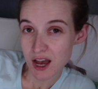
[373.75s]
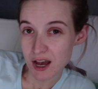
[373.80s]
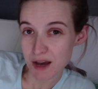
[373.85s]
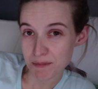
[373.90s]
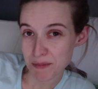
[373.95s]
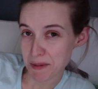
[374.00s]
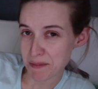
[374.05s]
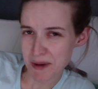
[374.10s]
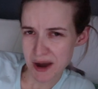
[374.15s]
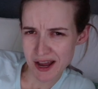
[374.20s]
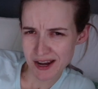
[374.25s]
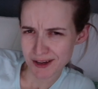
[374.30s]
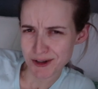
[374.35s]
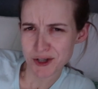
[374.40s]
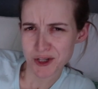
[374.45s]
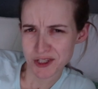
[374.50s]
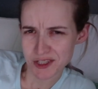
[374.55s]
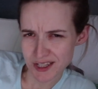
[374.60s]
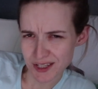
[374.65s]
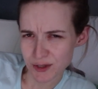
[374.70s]
My body
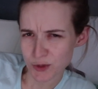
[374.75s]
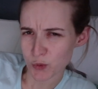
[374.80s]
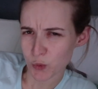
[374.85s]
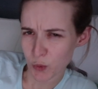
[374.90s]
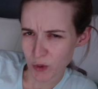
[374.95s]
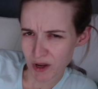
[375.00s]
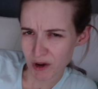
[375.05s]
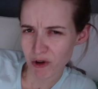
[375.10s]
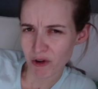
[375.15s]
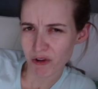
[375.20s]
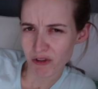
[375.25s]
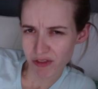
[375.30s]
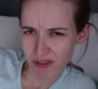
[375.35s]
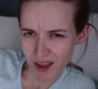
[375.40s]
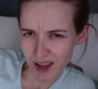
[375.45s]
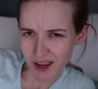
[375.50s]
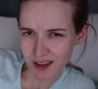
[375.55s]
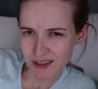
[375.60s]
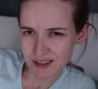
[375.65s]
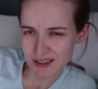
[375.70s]
just does weird
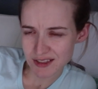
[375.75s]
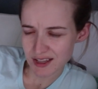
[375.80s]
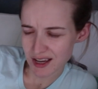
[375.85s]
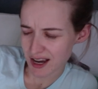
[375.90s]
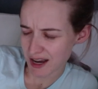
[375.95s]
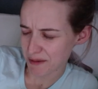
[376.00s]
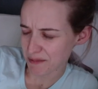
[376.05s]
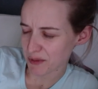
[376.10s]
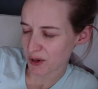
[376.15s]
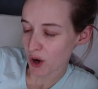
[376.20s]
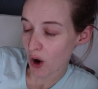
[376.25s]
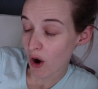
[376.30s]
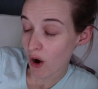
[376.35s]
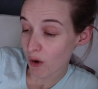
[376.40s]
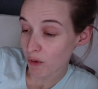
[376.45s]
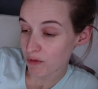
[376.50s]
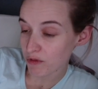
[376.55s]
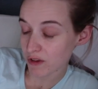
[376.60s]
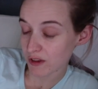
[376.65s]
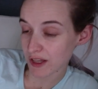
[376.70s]
things, um, but
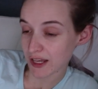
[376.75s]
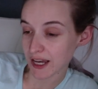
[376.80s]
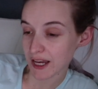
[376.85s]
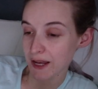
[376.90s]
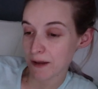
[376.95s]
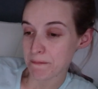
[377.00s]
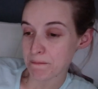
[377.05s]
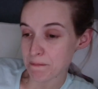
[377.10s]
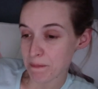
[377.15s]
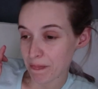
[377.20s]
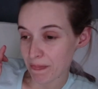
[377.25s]
hopefully